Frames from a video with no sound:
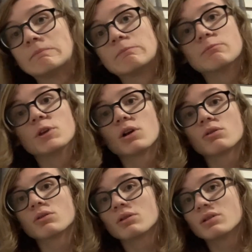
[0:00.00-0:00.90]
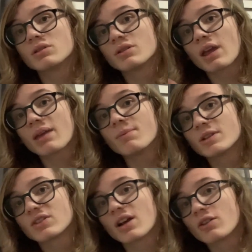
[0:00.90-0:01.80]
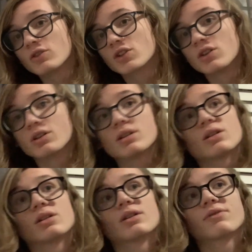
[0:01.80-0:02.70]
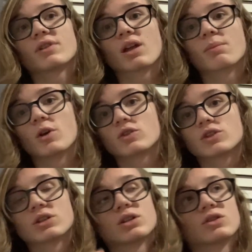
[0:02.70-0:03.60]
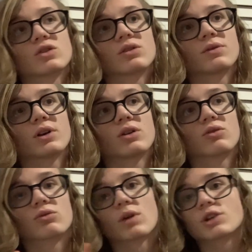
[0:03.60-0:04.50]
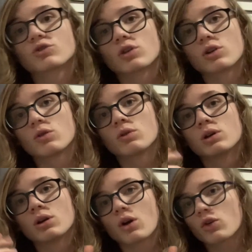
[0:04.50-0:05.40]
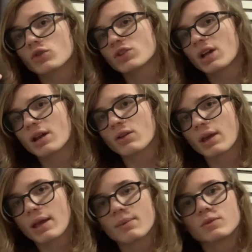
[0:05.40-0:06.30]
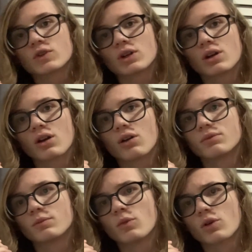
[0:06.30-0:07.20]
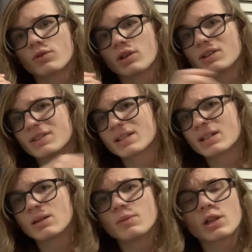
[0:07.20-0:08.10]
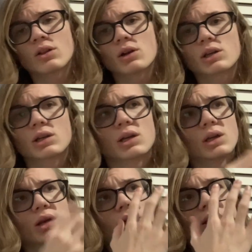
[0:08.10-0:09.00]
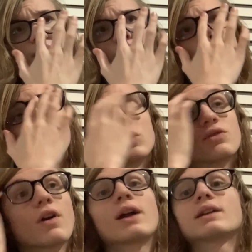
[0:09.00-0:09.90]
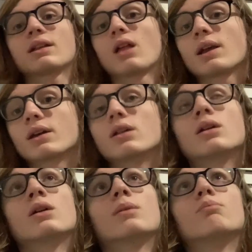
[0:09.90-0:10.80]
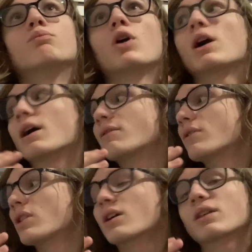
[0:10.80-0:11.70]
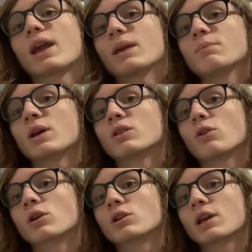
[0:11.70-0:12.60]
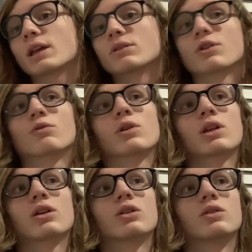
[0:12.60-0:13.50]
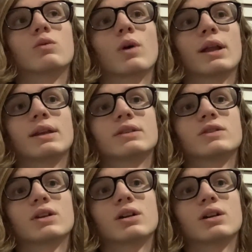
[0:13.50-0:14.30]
you know, the 8-bit style is good. I feel like most sort of retro art style games go more for the 16-bit look, which is fine. I like it, but I feel like the 8-bit look can look really good when it's